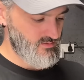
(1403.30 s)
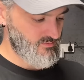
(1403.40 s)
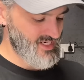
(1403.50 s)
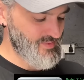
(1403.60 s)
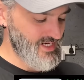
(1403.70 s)

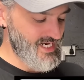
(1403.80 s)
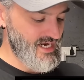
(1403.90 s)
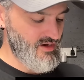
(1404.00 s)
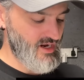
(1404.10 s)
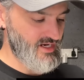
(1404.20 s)
People are
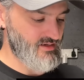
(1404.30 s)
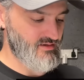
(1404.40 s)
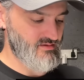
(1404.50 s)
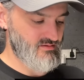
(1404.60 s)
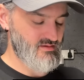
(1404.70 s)
getting like
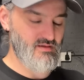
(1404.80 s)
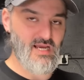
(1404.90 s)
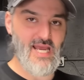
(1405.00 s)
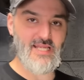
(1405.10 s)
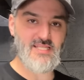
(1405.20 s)

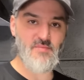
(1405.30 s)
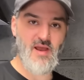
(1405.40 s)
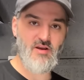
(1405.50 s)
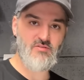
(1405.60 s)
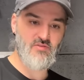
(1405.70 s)

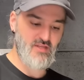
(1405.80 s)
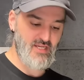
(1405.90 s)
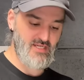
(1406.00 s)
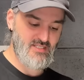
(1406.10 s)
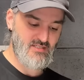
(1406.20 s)
£80 for
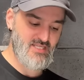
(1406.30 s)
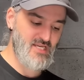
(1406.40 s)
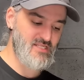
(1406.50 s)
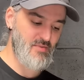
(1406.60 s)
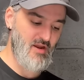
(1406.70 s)
these,
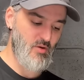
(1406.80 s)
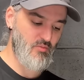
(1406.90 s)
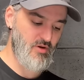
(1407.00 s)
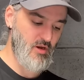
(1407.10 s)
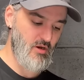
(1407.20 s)
£60
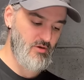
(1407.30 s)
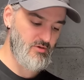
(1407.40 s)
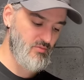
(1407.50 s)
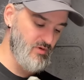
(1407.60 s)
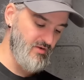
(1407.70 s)

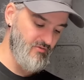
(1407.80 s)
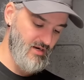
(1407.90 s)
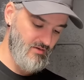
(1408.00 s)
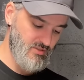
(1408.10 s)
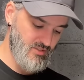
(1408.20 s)
pre-owned and whatever
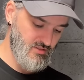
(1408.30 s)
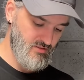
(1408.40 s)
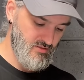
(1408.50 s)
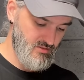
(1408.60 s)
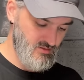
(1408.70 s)
else.
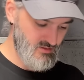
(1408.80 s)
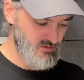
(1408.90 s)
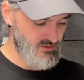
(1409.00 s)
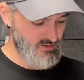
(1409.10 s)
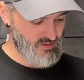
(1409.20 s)

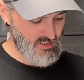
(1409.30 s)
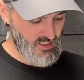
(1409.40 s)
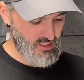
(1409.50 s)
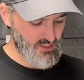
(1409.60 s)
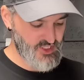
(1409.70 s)

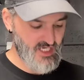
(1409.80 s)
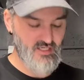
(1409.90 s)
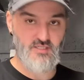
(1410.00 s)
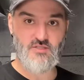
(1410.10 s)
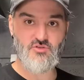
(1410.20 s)
Uh, look,
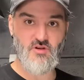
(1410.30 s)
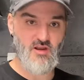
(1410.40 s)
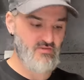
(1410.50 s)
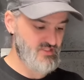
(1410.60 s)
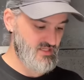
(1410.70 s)
checkers and
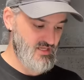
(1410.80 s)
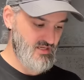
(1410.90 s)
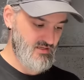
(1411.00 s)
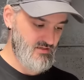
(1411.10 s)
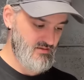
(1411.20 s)
drafts in
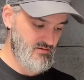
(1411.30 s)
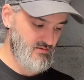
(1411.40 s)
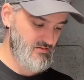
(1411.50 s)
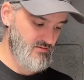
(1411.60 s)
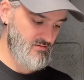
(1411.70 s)
there.
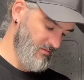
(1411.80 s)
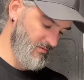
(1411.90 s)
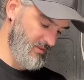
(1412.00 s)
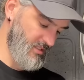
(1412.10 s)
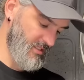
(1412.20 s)

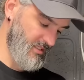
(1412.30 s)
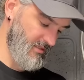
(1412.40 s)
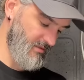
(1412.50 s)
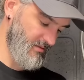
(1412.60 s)
What's in there?